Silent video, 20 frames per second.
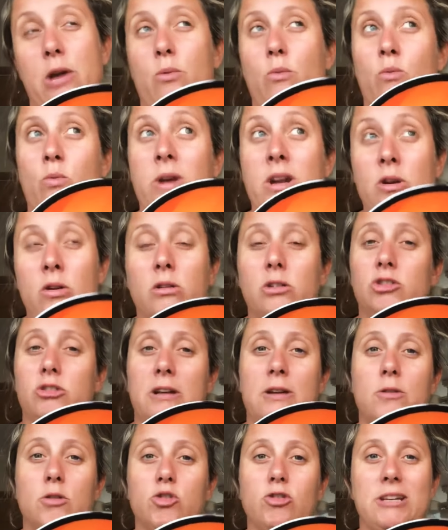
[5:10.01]
We're not
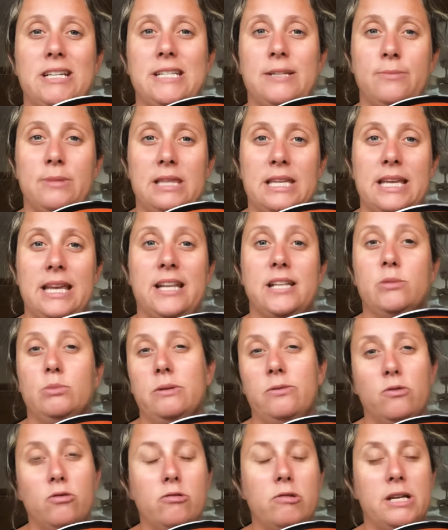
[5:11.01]
trick-or-treating with the kids.
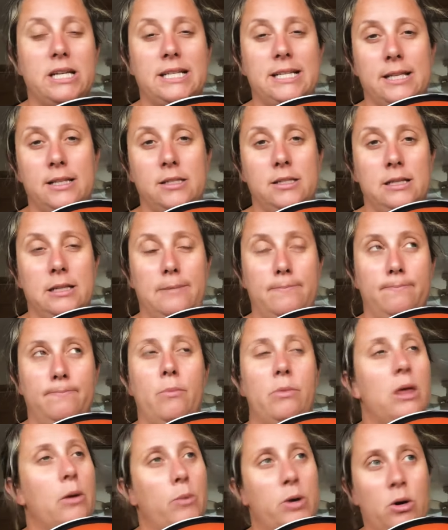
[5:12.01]
We've already said to them
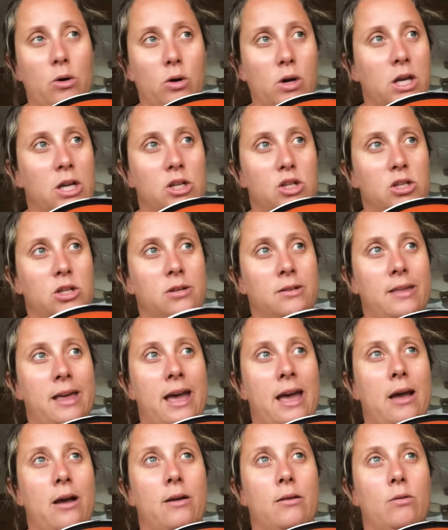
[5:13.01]
that we're not going to do
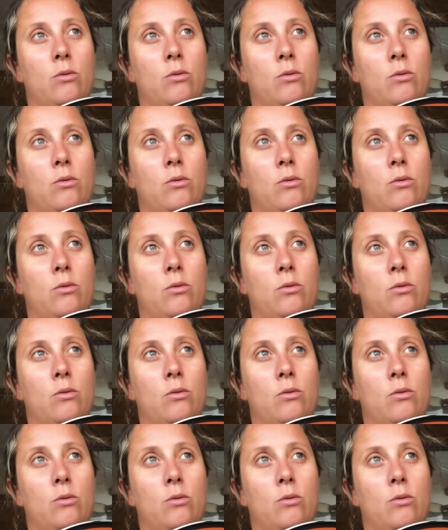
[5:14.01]
that.